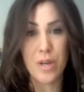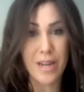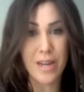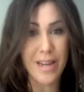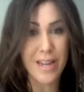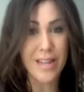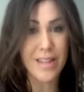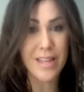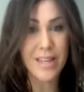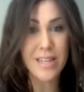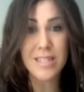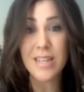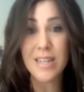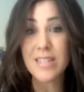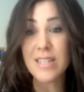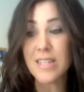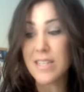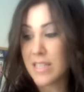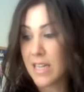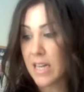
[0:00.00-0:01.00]
need this,
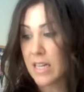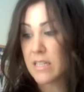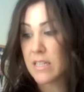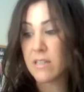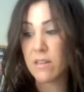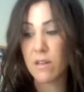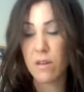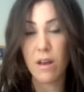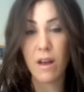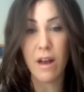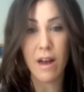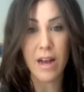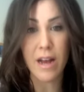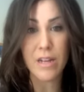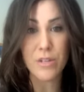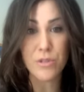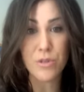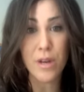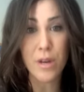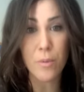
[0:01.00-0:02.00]
because it does
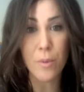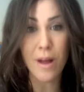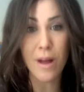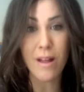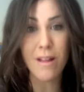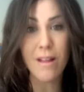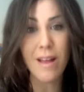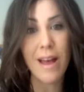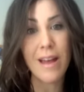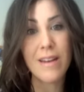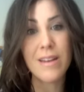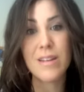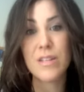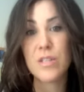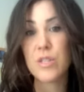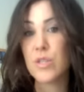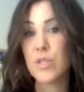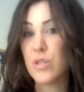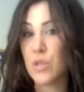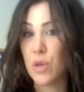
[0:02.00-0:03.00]
hydrate well and
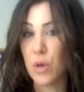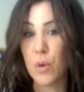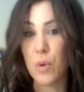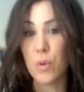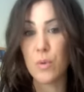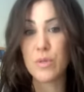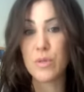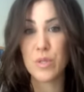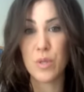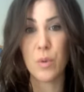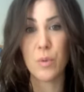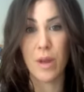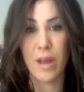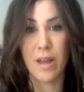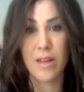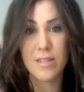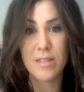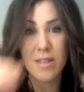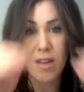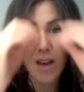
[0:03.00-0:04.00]
it's so, so
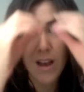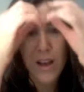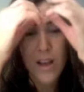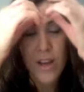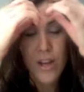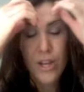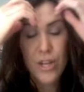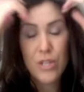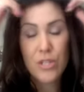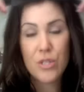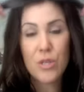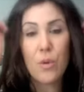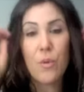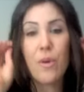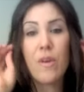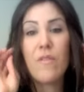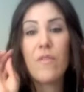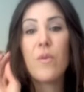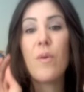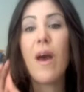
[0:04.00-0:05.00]
nice. So
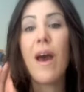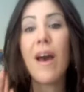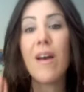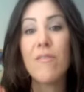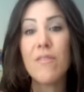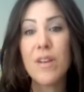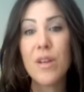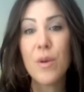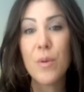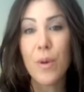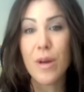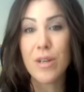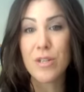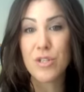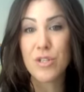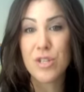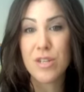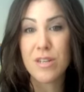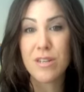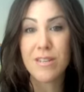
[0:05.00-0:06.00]
if you have any
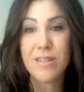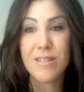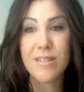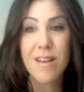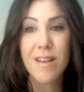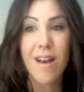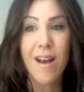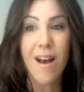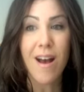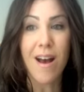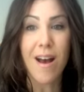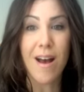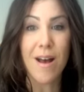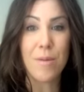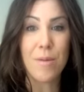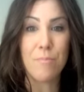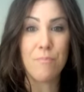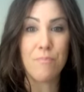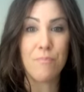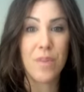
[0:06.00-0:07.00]
questions,
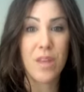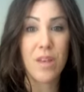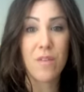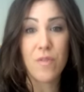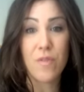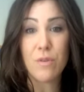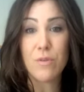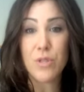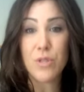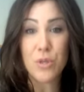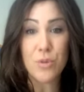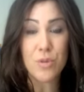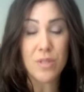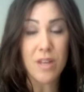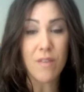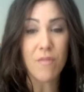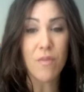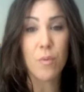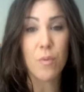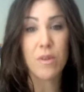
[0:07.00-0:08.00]
if you do
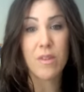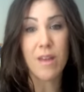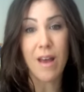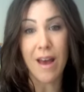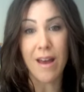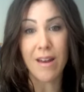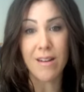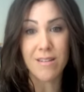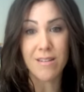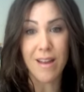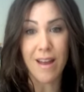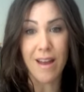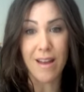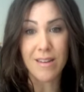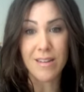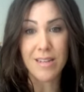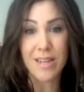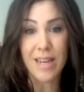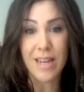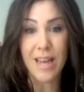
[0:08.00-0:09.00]
suffer with adult
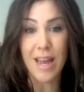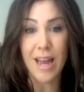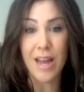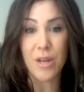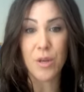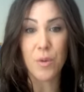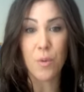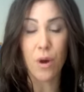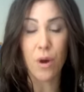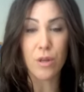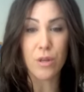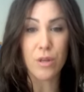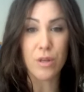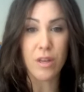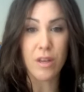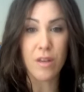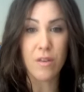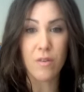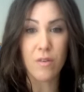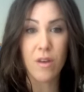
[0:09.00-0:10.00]
acne and you are
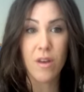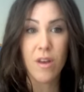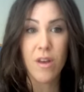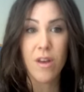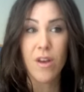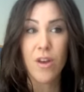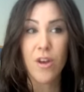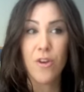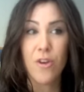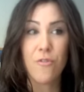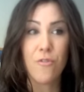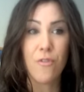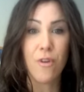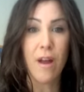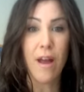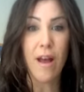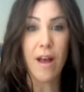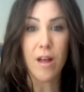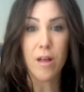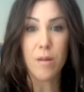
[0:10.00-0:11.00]
looking for
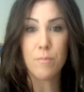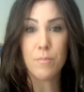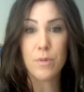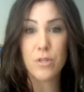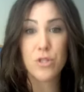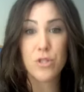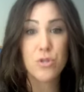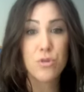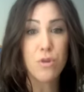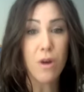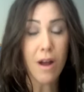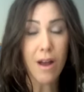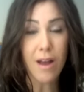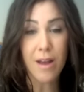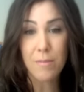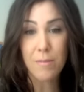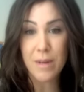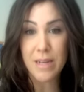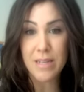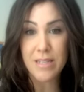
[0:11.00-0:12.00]
help,
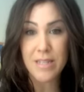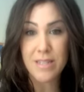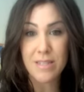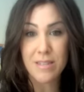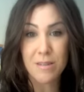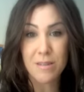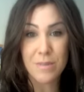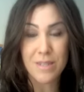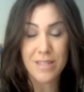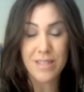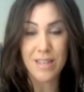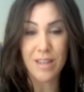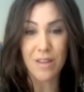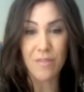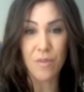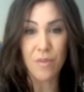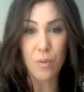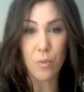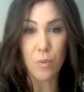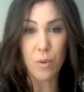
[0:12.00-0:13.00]
try my system and see
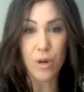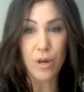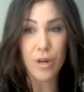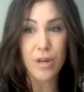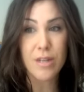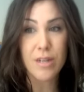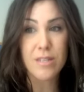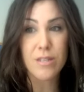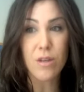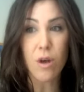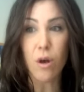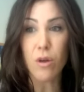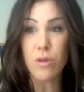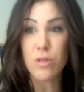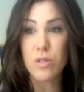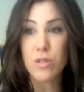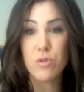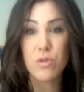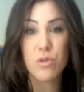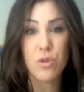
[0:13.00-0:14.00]
if it works.
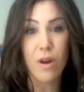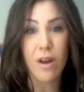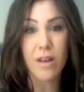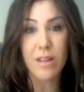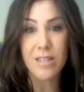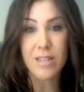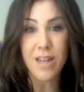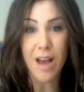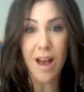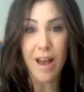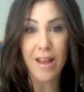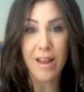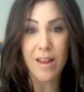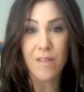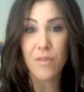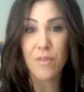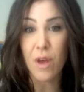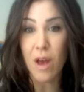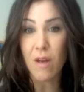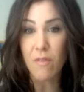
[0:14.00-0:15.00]
Also try the diet.
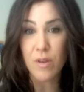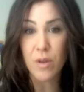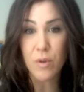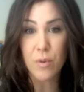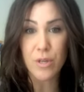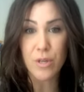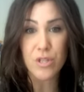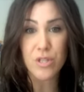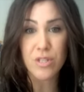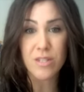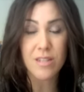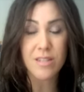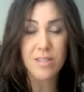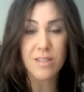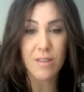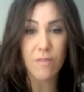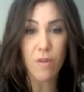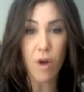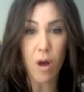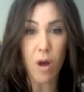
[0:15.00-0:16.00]
If you have any questions, just
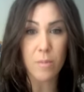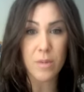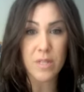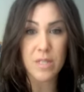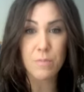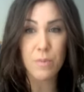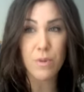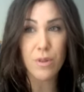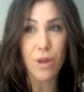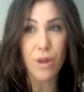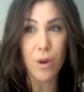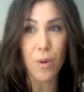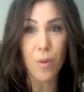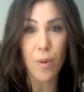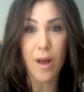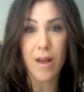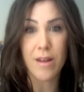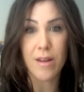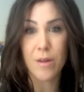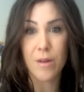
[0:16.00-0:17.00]
leave comments below
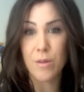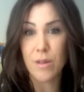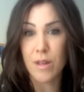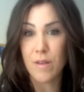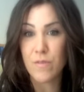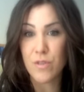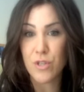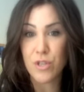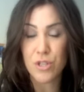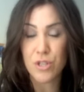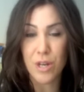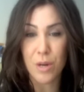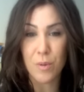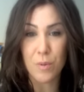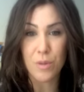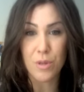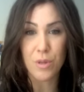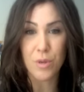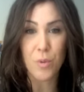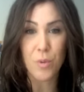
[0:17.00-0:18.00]
and I'd love to share
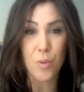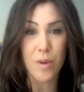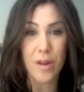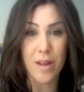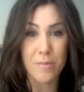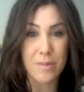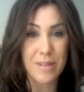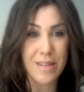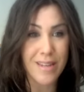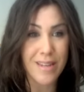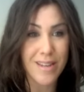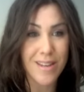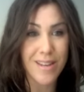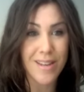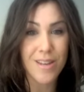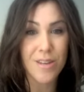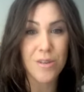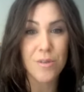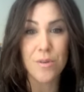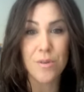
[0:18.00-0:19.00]
with you what I've been
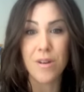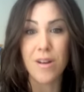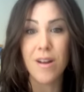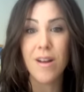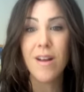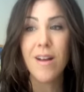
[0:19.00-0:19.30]
eating, or